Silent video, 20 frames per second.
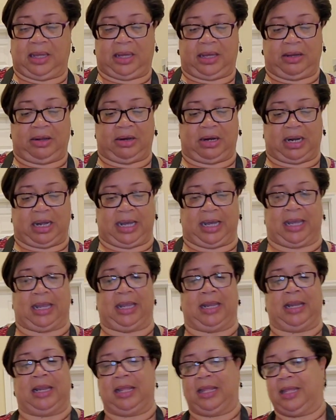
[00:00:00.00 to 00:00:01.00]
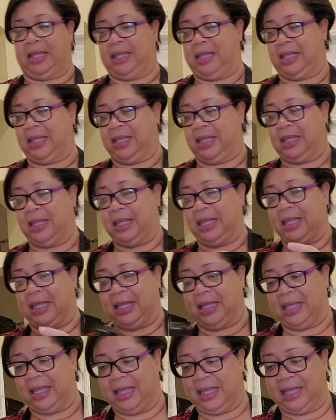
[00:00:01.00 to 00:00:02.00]
All right.
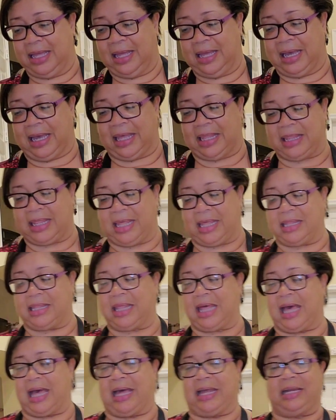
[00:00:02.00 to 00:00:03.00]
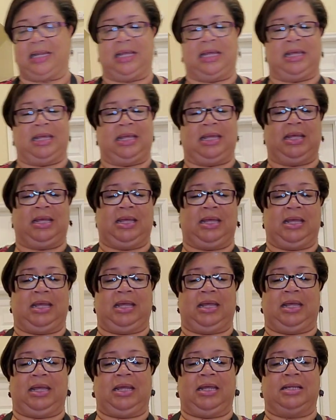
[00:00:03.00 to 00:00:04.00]
And then that
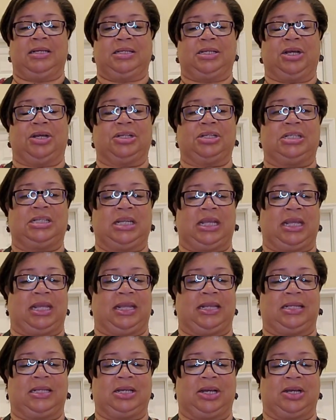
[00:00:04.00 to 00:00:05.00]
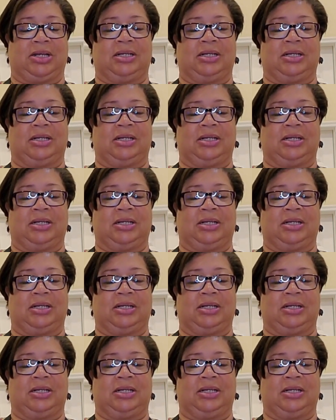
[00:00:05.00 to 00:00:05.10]
tajin.